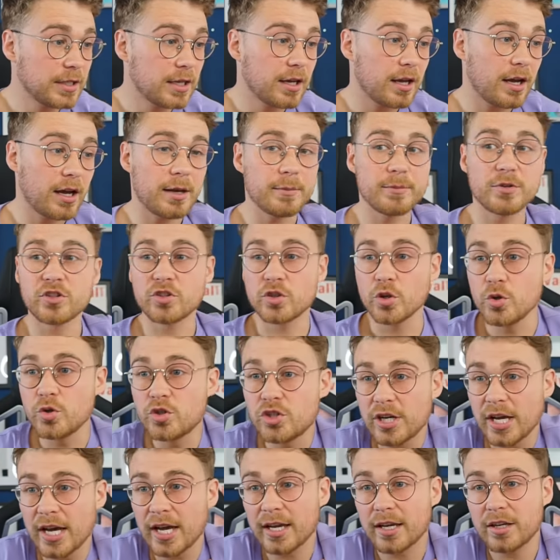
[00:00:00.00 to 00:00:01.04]

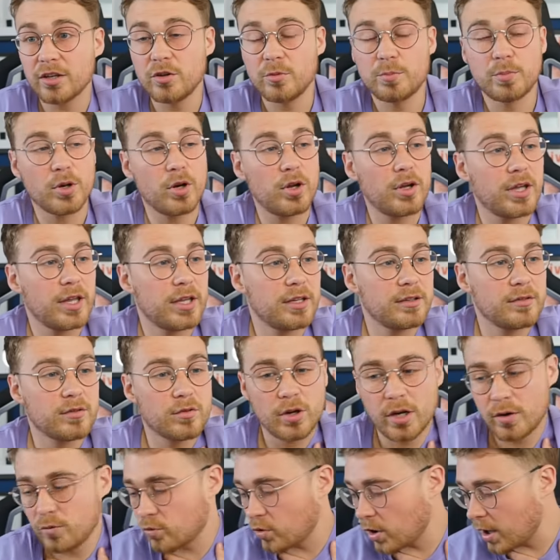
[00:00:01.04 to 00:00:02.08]
Souček, you put
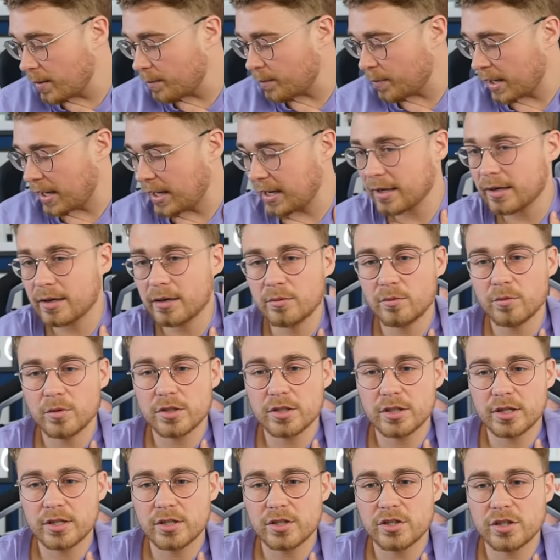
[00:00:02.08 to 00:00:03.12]
in right back, which I
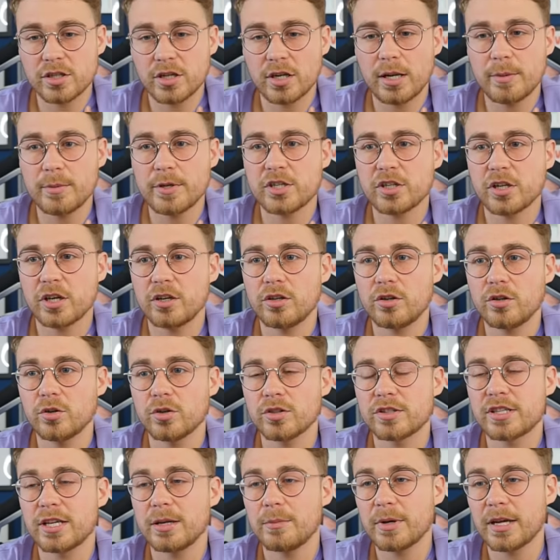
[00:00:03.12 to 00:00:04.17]
can show. Let me show you your
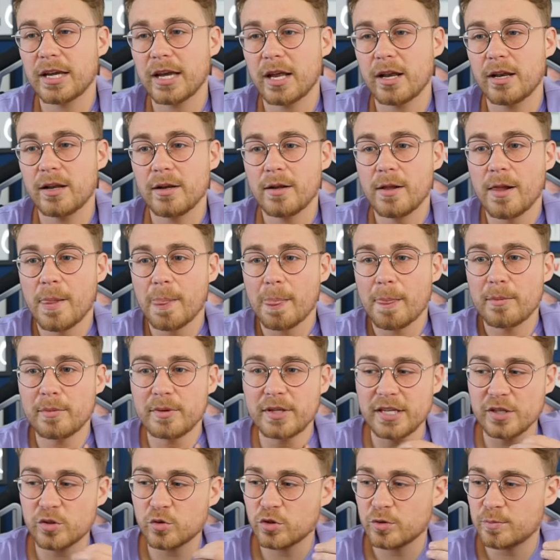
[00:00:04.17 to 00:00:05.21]
team again. But
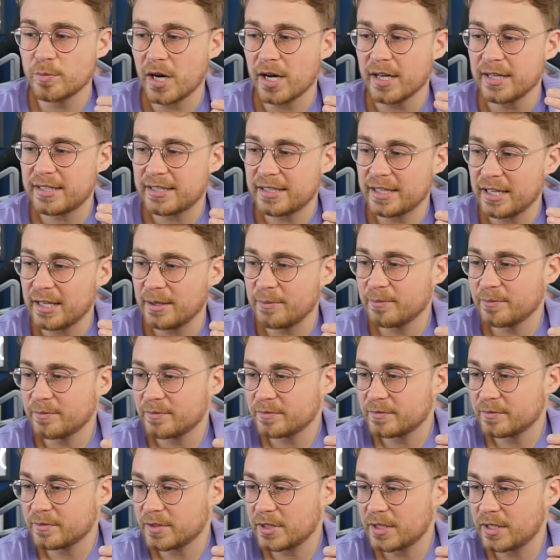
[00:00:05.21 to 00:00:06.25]
this was my team.
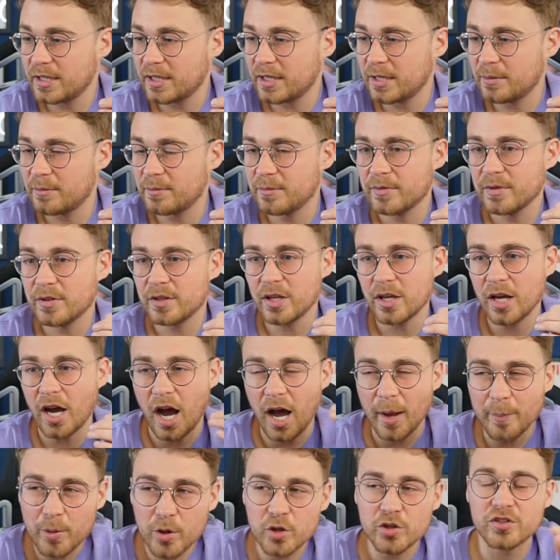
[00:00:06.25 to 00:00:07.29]
I
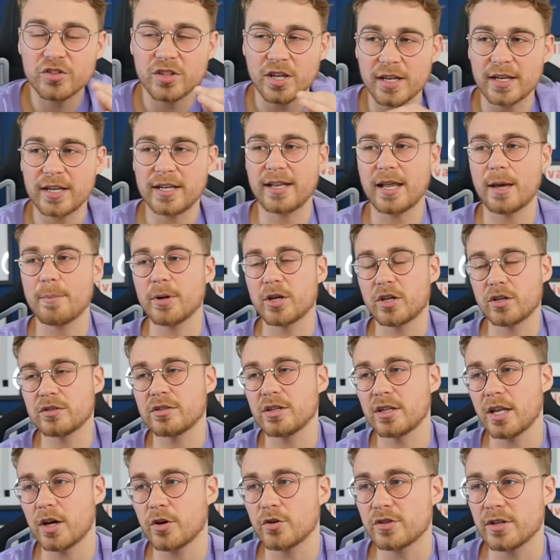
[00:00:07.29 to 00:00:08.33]
put Son in there because of
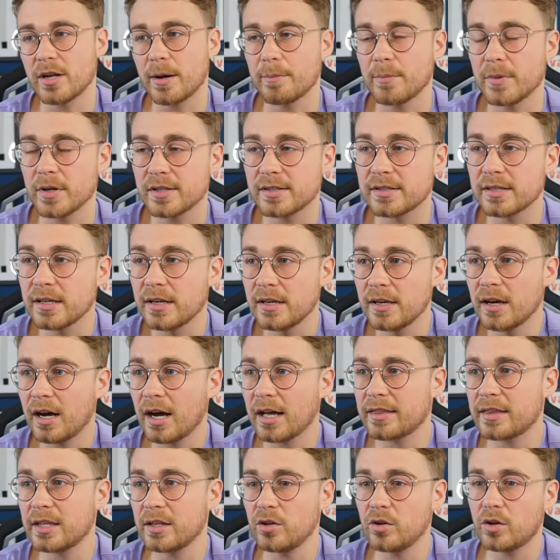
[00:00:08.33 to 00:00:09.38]
those numbers. I
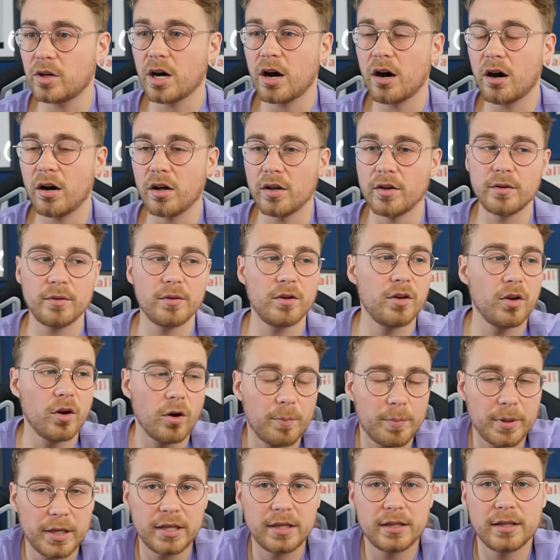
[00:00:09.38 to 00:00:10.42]
think you can't not
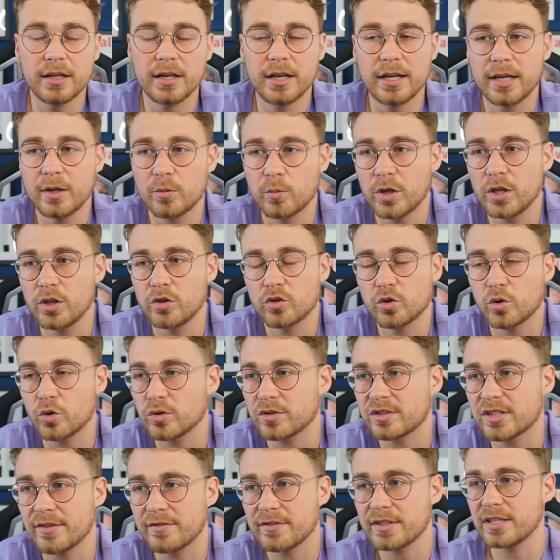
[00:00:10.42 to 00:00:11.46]
be in the league when you score
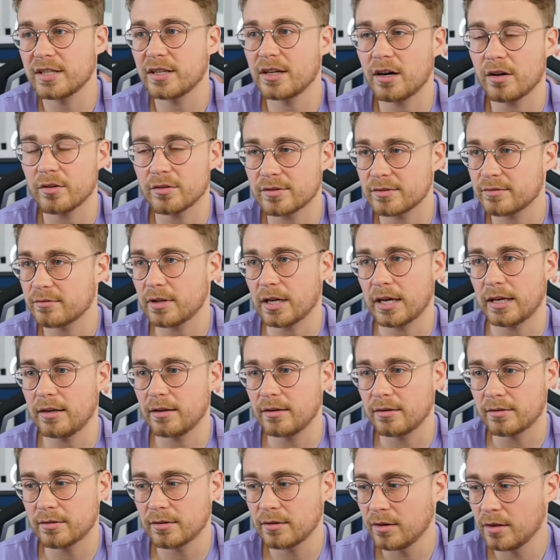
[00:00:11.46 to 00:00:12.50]
17 goals
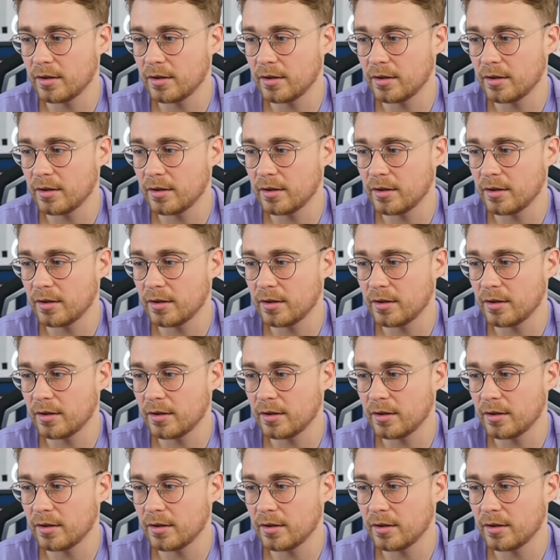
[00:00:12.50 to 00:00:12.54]
and